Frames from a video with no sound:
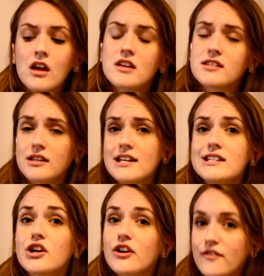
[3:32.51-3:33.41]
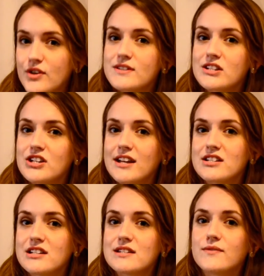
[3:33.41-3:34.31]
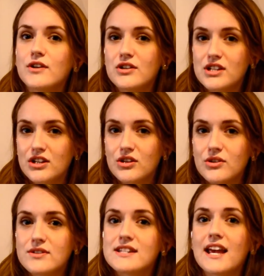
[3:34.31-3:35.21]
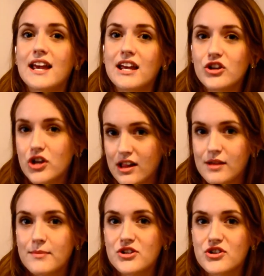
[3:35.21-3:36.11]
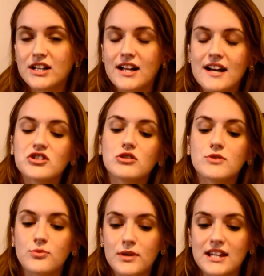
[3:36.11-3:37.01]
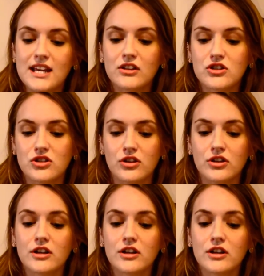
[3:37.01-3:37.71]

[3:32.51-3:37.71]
So these are a few suggestions for you to use in your elementary classrooms with English learner.